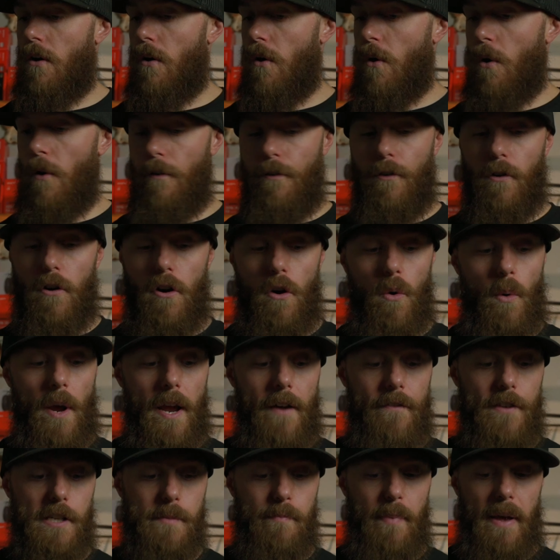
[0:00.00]
Overall weight
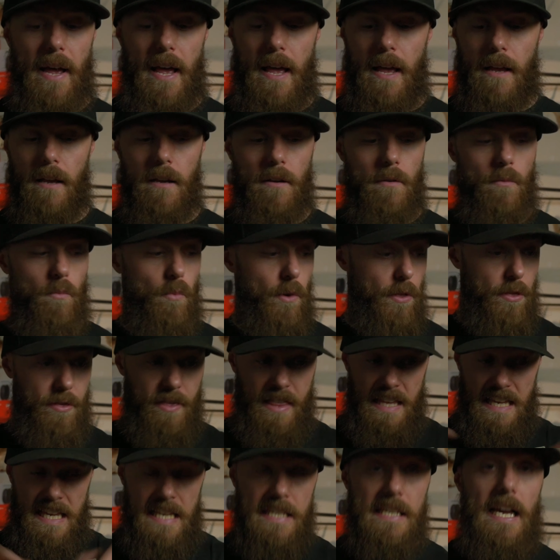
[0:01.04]
of this bag with
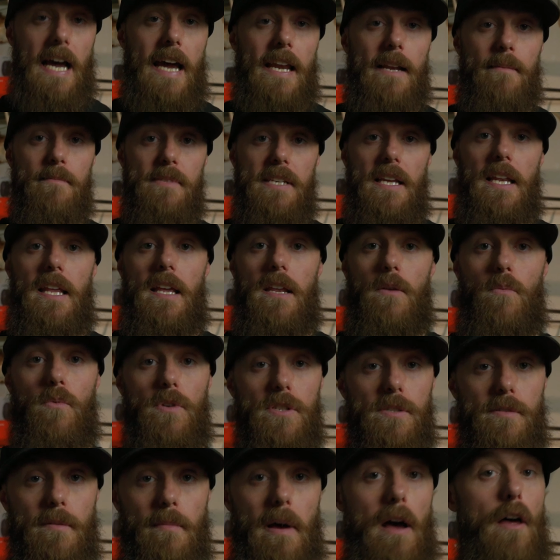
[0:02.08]
these items in it
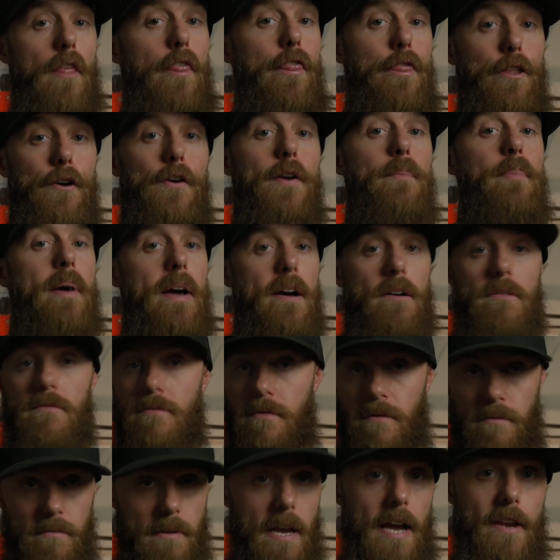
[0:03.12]
was about 30
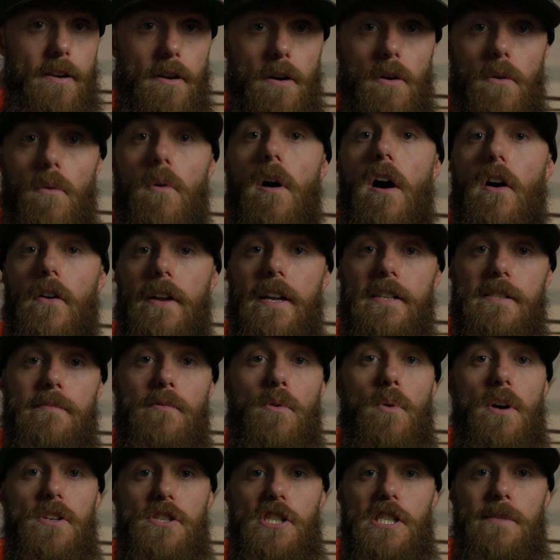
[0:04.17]
pounds. I know I'll get some
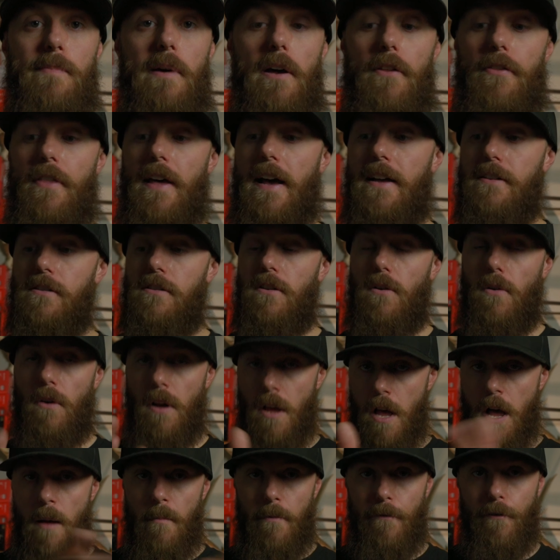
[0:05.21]
questions about that, so
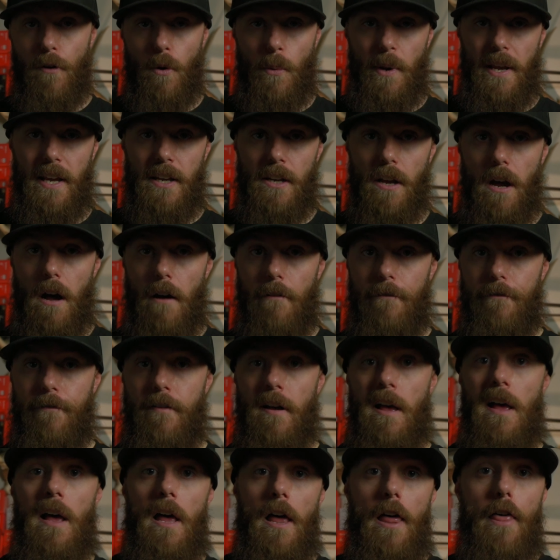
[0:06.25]
before we end off,
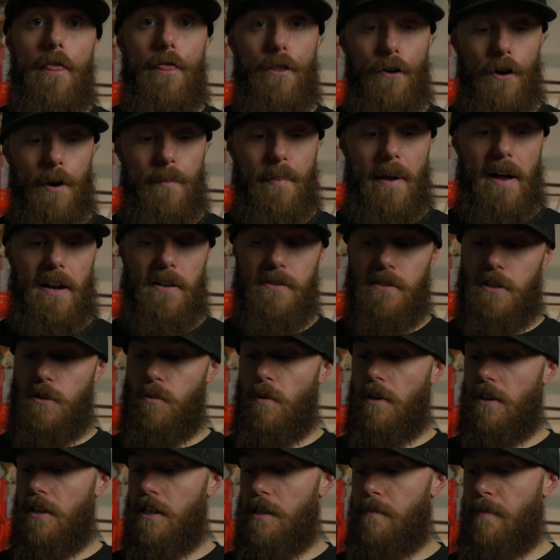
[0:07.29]
30 pounds is
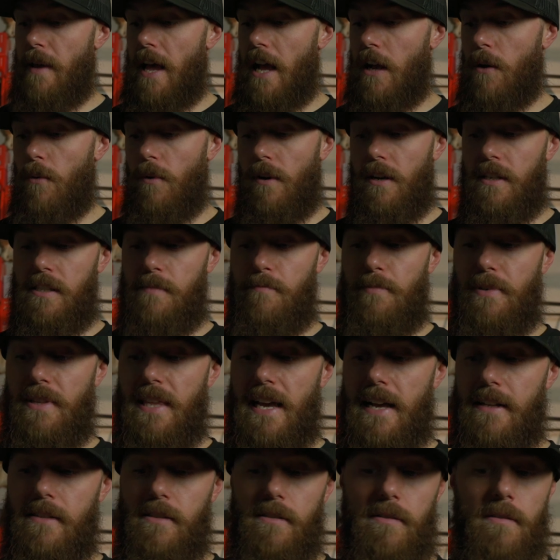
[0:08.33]
what this bag was, but
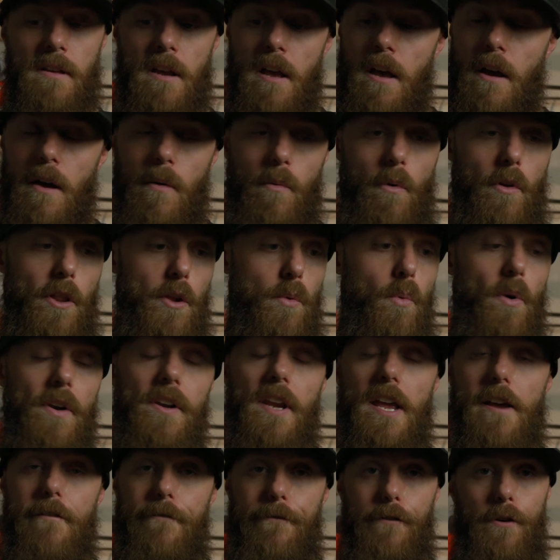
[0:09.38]
that's only 1
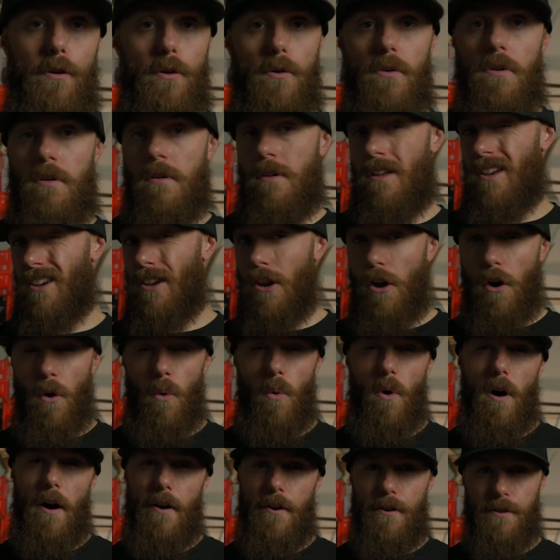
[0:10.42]
day of food, no
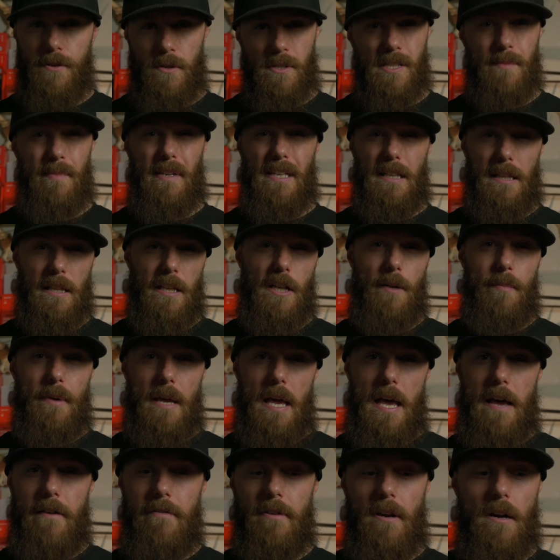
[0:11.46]
water, so it's going to be a little bit
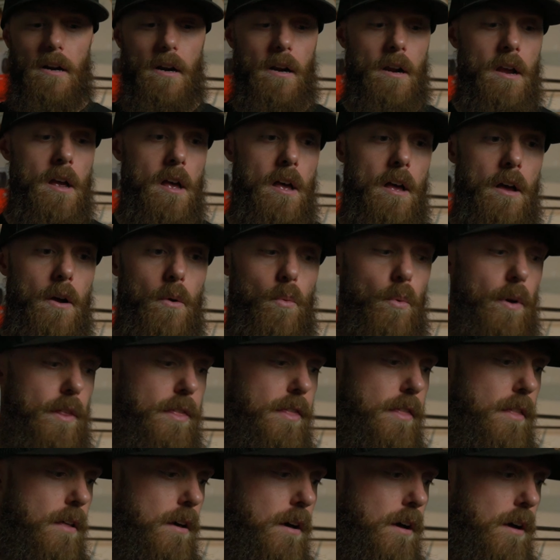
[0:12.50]
heavier
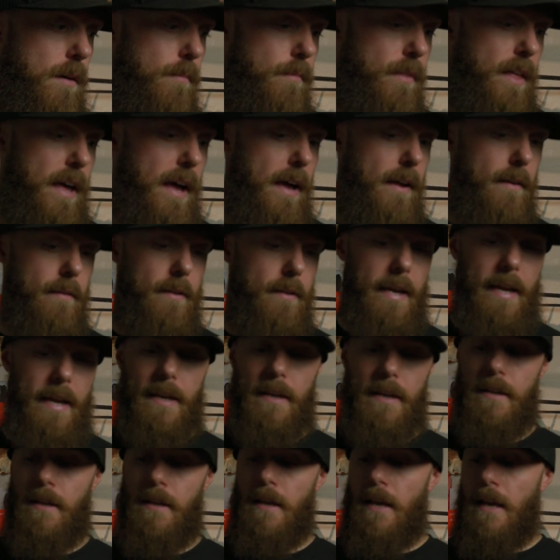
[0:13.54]
with that.
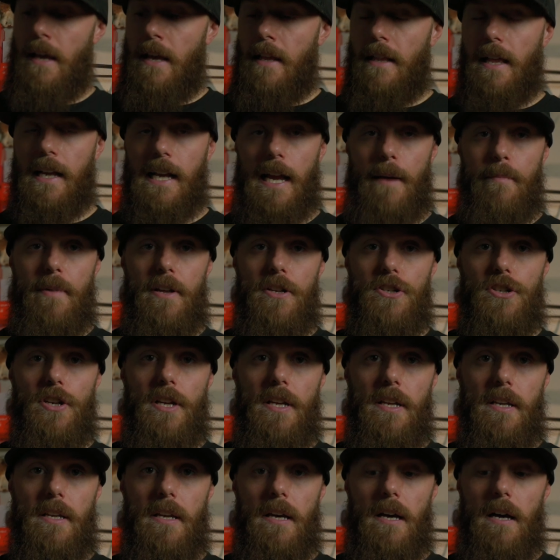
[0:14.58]
And like I
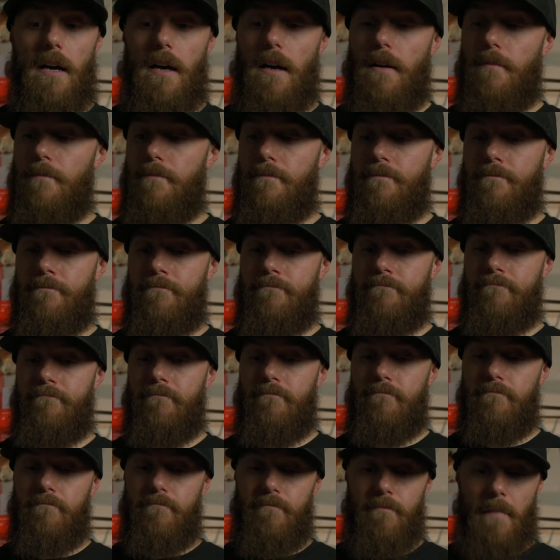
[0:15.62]
mentioned,
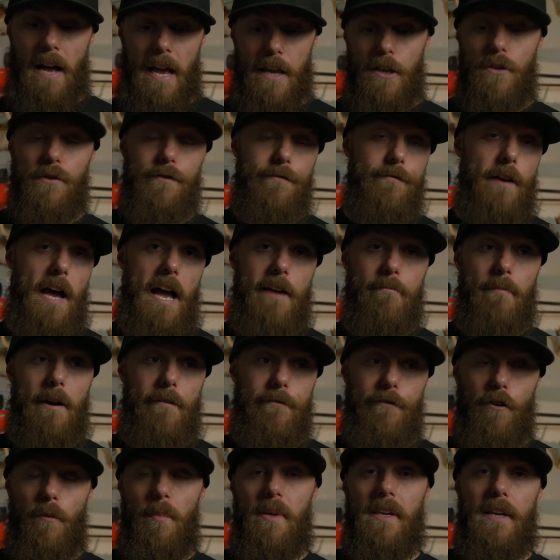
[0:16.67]
I have my
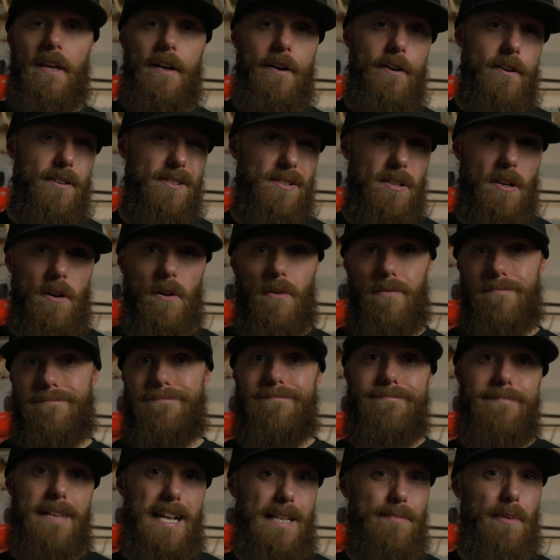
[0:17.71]
filming gear, so
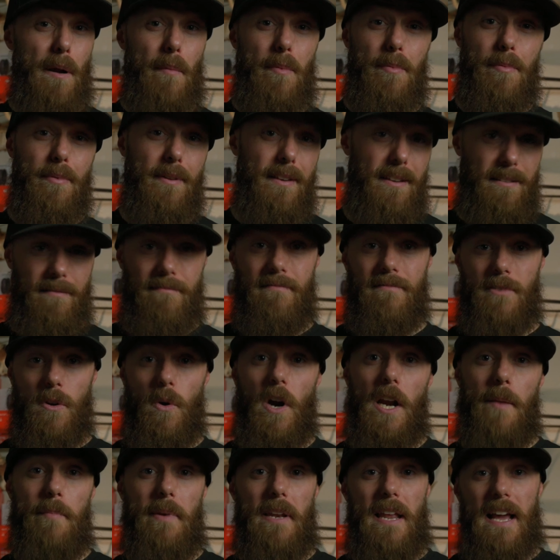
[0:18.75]
that's probably
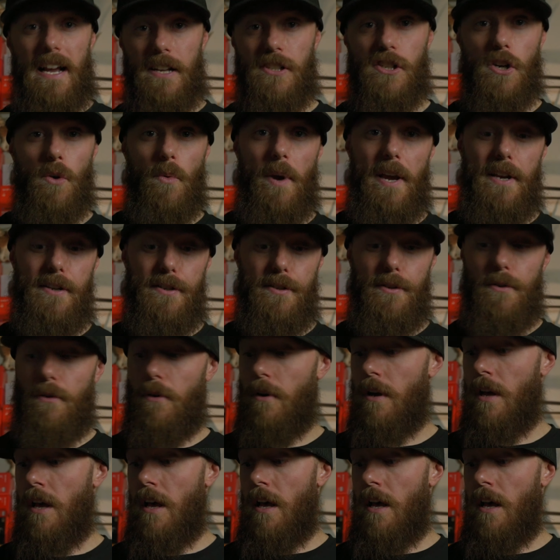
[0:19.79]
quite a bit of extra weight too.